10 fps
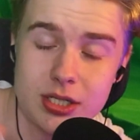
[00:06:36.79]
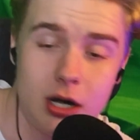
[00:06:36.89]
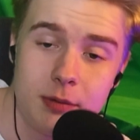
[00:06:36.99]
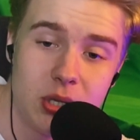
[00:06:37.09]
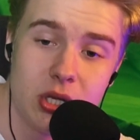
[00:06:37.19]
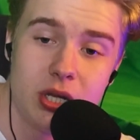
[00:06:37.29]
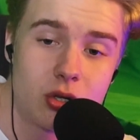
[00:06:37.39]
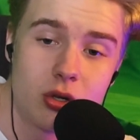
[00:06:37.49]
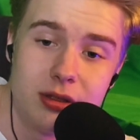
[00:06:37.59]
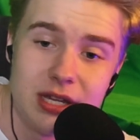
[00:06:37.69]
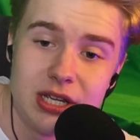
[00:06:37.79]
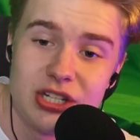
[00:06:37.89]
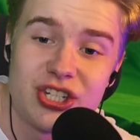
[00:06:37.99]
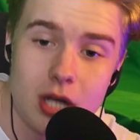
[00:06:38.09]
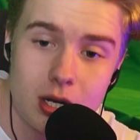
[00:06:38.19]
entire political thing
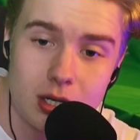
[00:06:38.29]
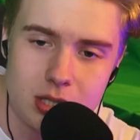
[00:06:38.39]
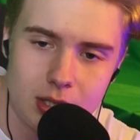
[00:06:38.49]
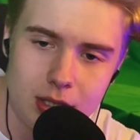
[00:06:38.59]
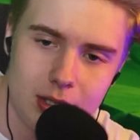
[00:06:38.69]
sucked.